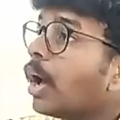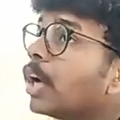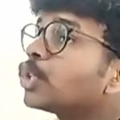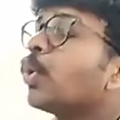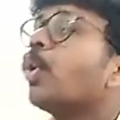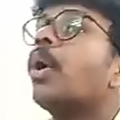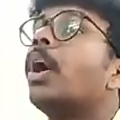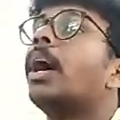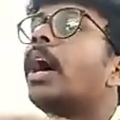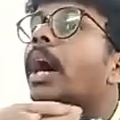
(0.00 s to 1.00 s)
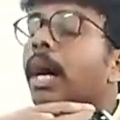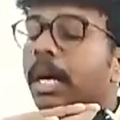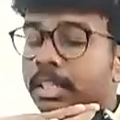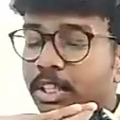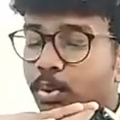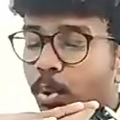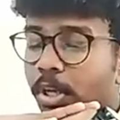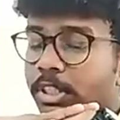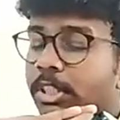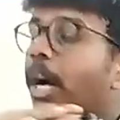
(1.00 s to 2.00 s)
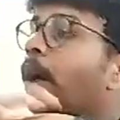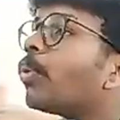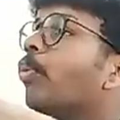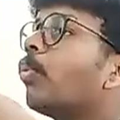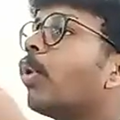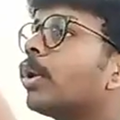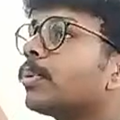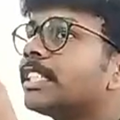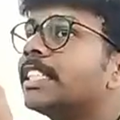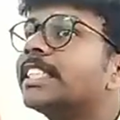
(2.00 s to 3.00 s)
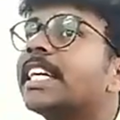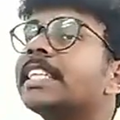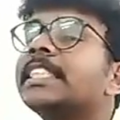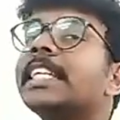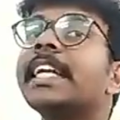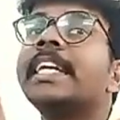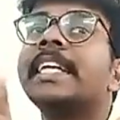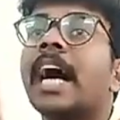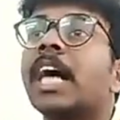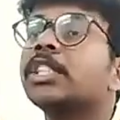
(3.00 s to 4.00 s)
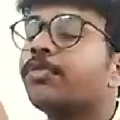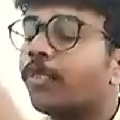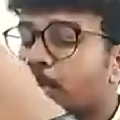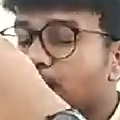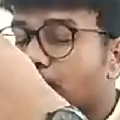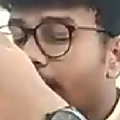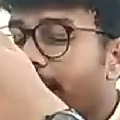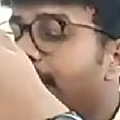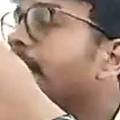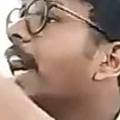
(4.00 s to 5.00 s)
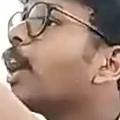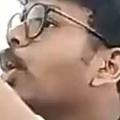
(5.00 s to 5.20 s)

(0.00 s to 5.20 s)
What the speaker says: So this was what was discussed in the task force on Niti Aayog